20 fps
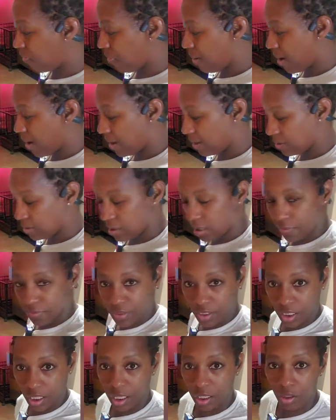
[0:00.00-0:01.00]
my stuff
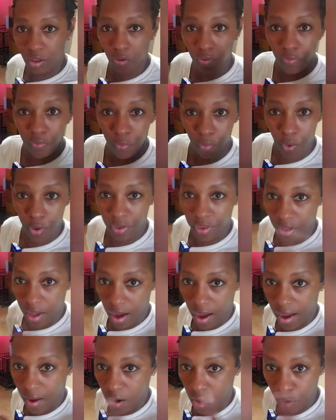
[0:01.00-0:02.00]
together for
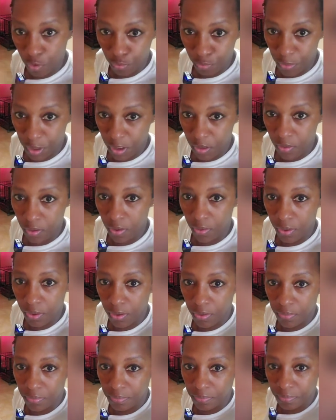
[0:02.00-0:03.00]
the oatmeal. Hold
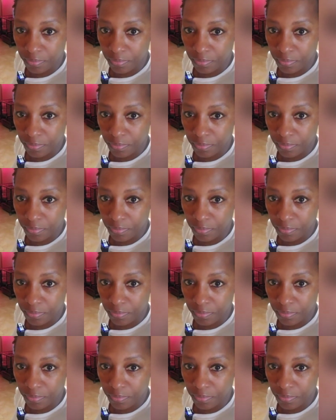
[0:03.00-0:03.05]
on.